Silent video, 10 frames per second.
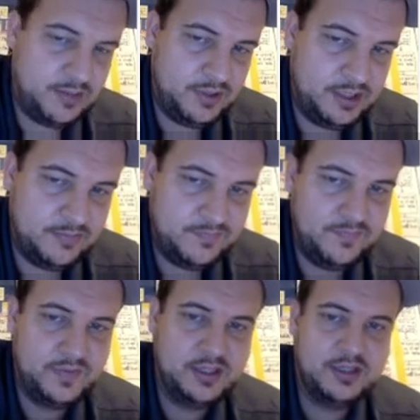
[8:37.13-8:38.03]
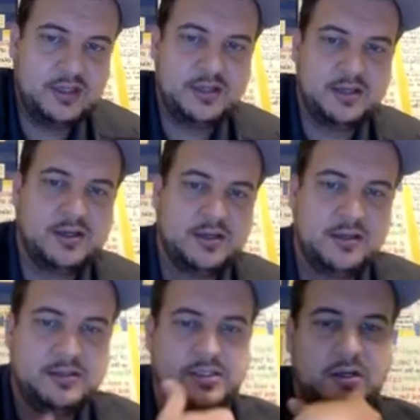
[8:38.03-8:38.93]
up.
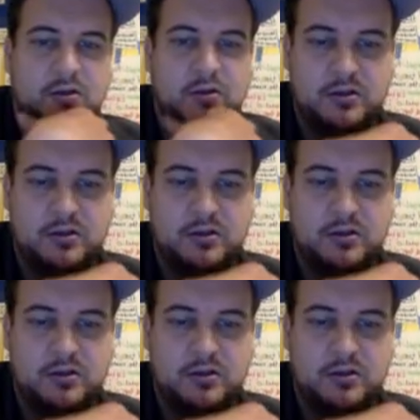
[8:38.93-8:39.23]
So